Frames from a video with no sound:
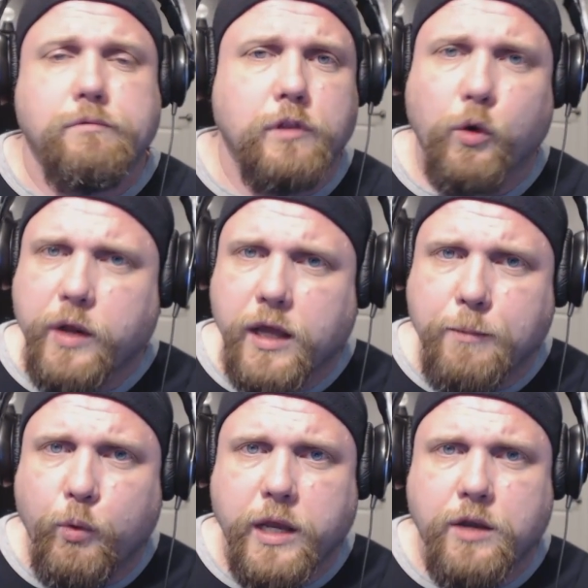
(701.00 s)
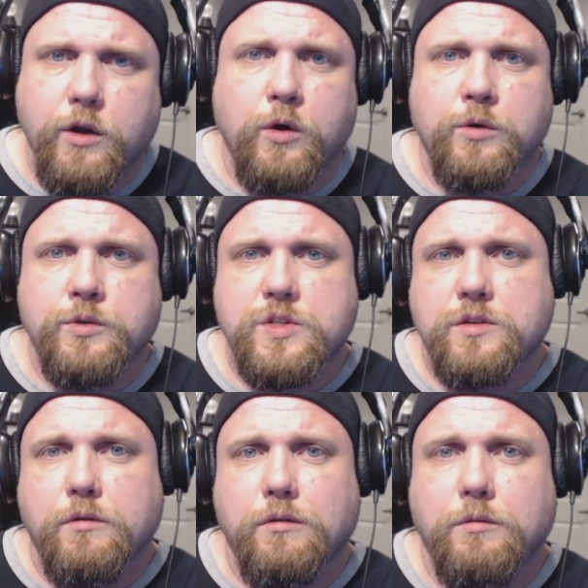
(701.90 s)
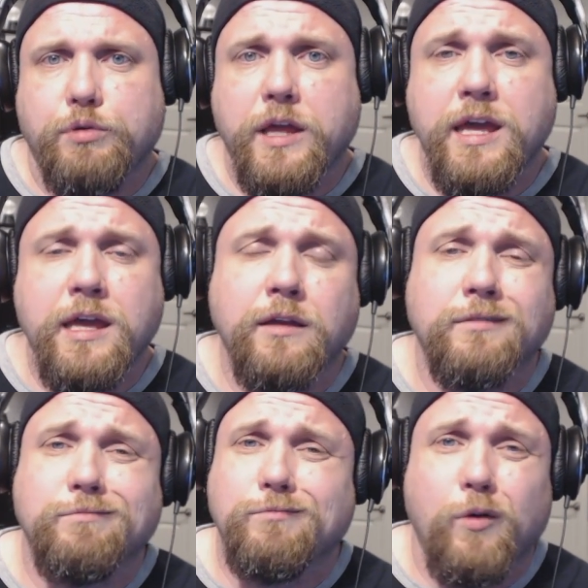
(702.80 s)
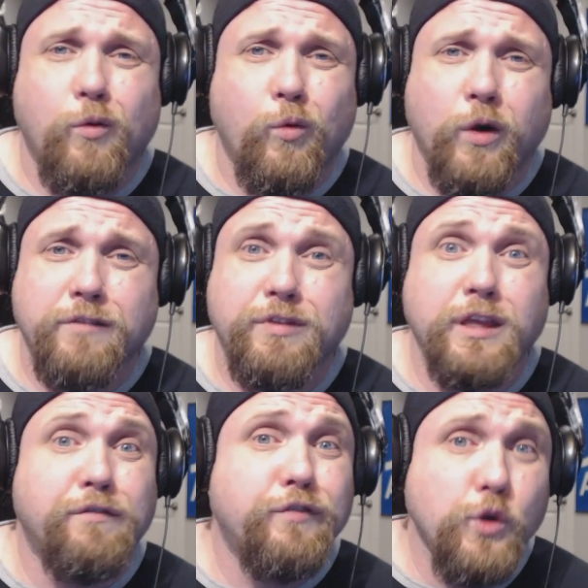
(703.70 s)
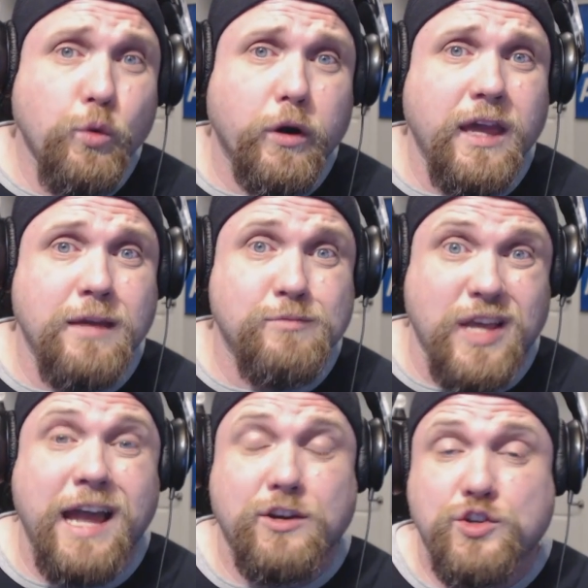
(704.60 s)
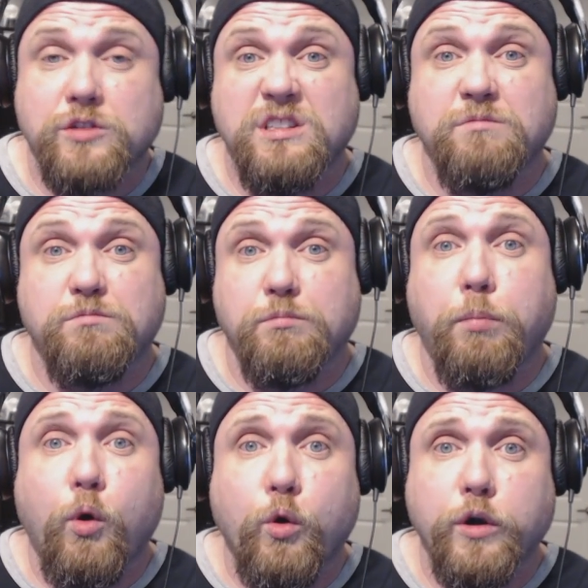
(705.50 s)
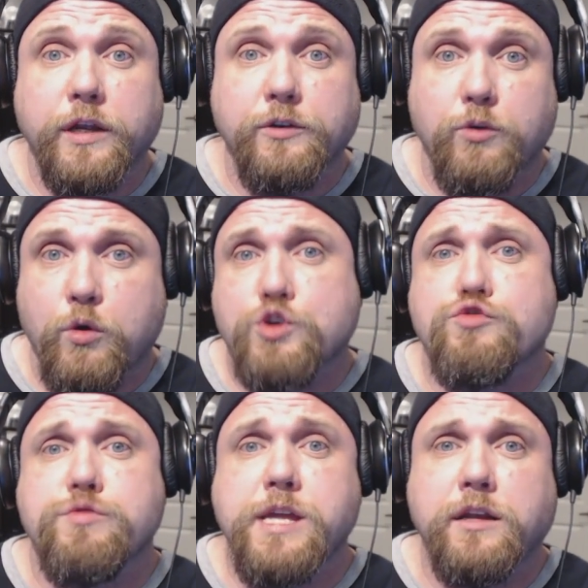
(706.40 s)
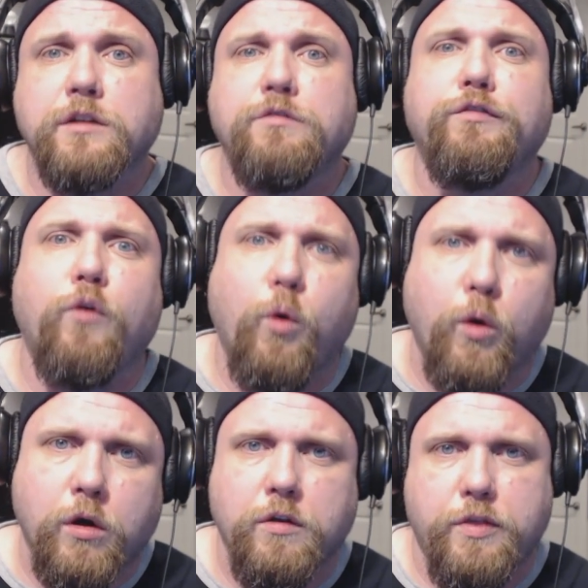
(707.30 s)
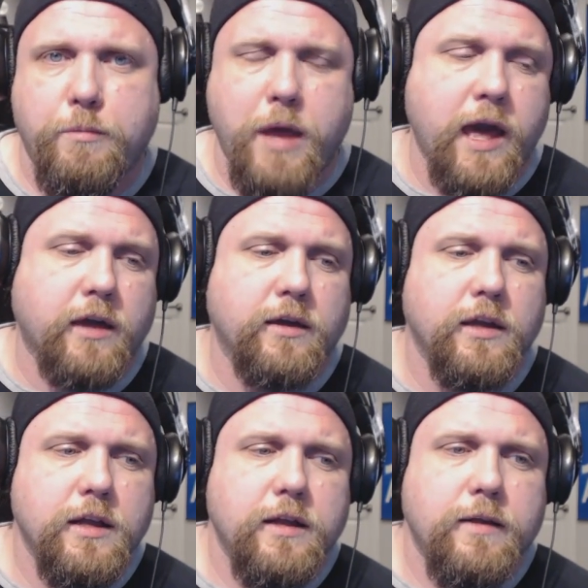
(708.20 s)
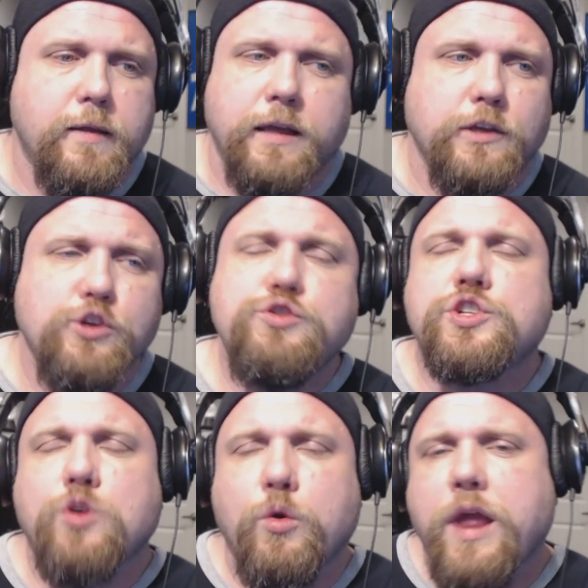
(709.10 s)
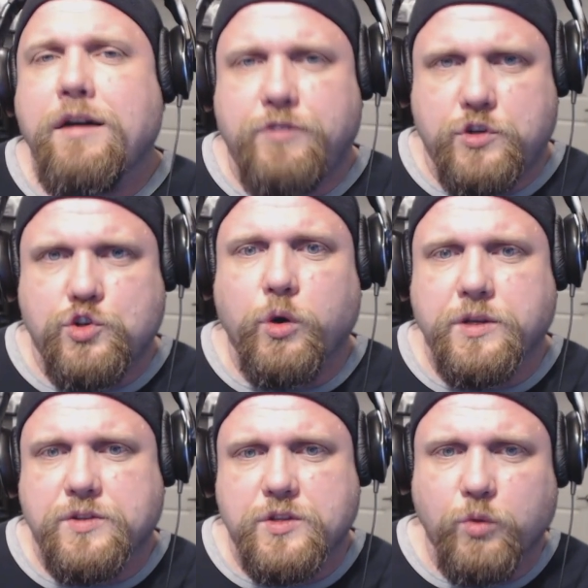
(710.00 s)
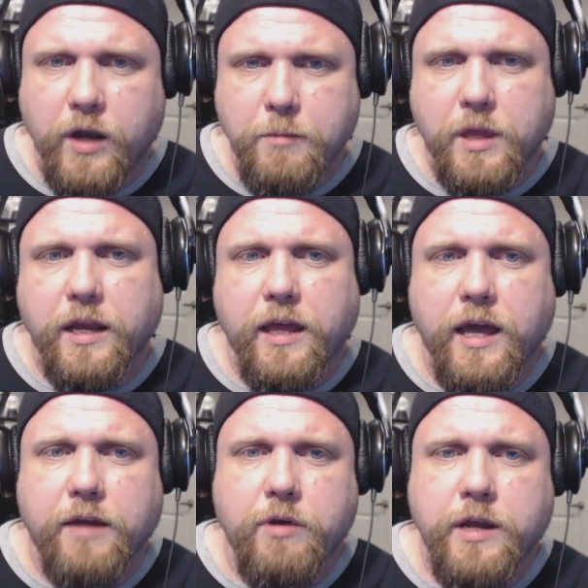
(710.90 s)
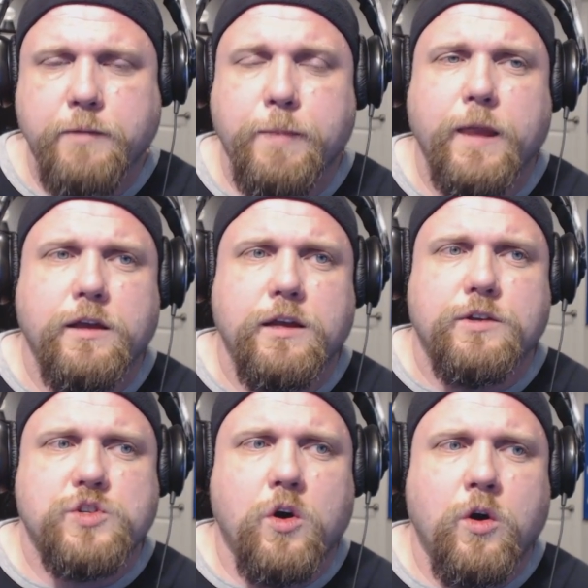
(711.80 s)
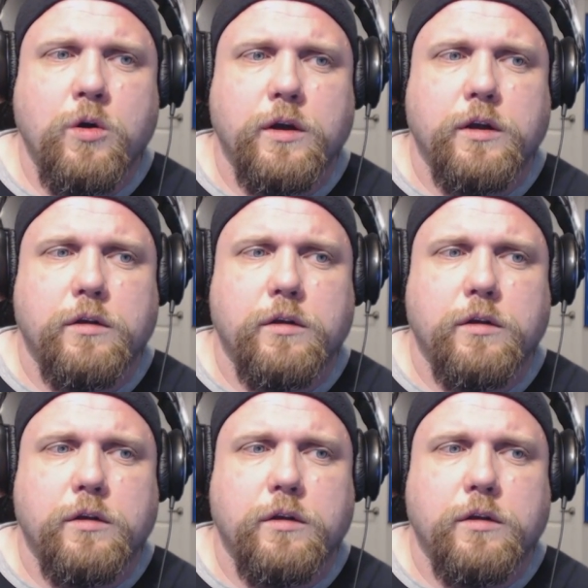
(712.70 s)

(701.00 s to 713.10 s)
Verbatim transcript: loading up Windows, playing one of the fewer games actually ported or created for the Mac, you just don't have the choice is what I'm getting at, right? So,